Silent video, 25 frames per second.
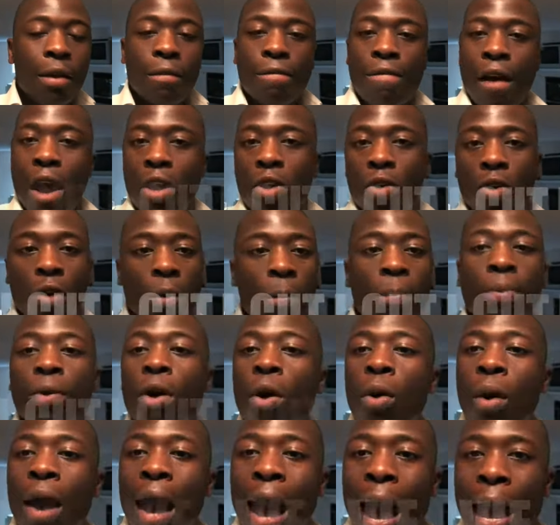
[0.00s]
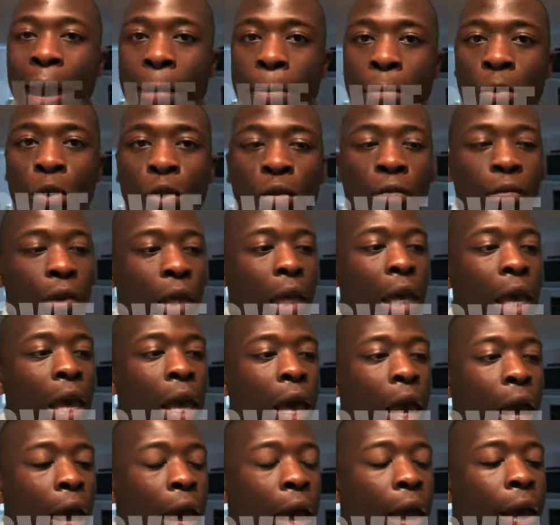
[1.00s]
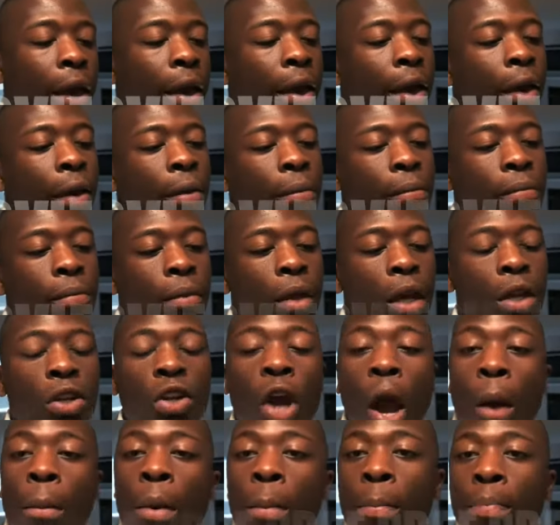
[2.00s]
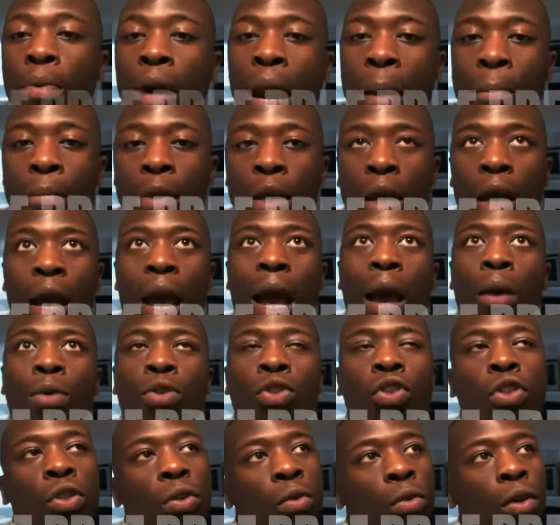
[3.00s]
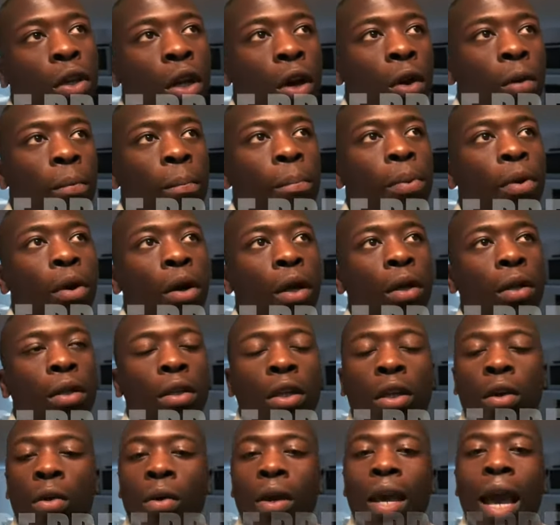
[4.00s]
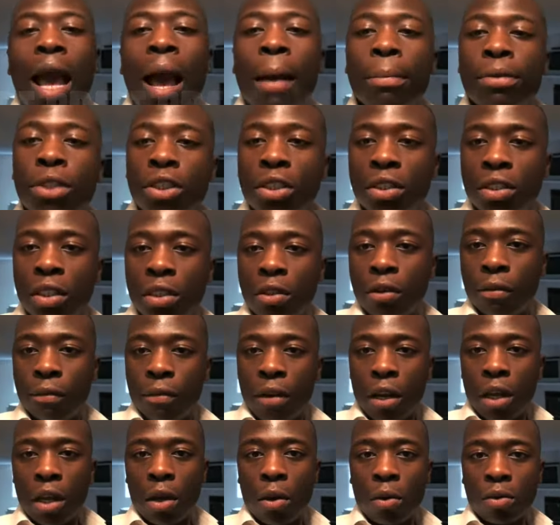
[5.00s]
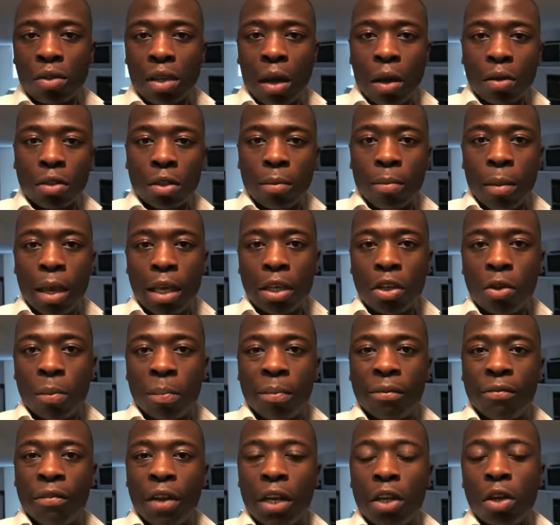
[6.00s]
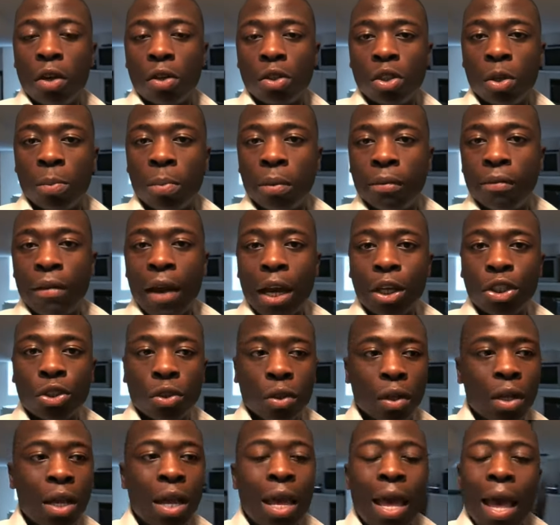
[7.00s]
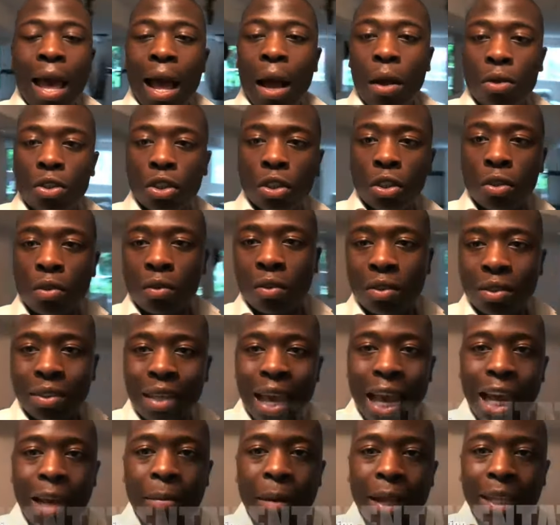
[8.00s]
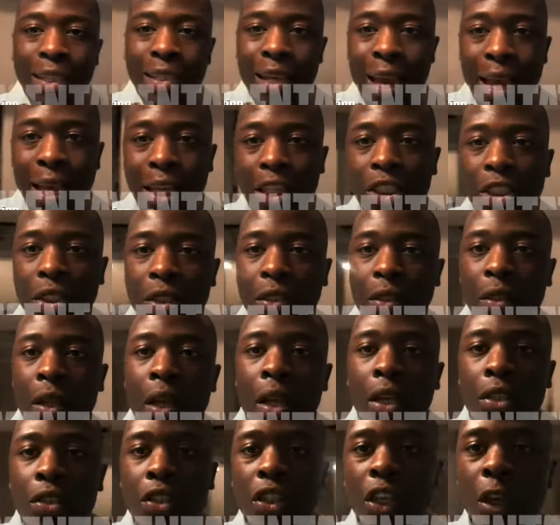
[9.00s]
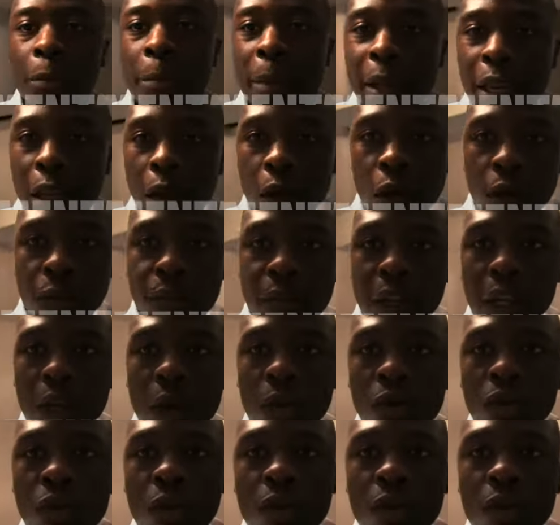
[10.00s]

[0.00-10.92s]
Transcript: Final Cut Pro, iMovie, Adobe Premiere, how to, you know, put, you know, captions in your videos, how to make your videos look professional, how to use segmentation so your videos